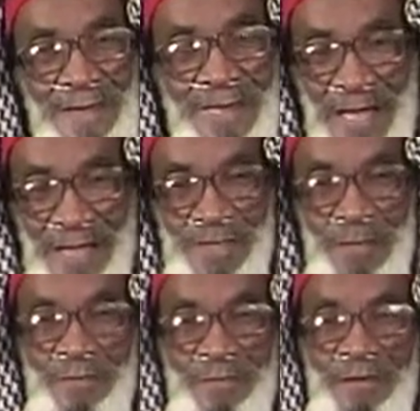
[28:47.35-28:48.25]
And I
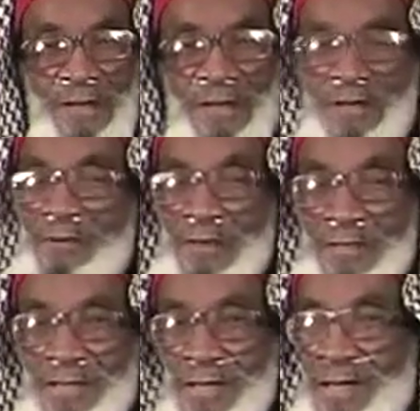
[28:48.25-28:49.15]
told the brother, I said,
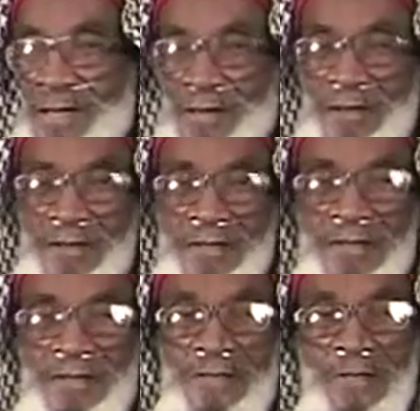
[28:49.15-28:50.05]
brother,
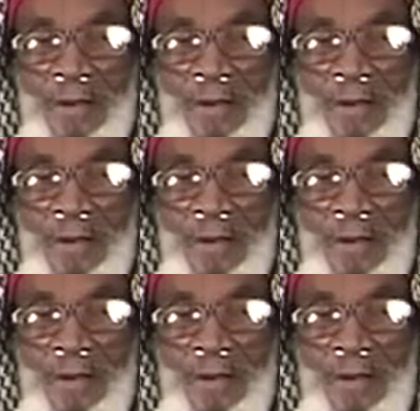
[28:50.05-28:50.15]
let's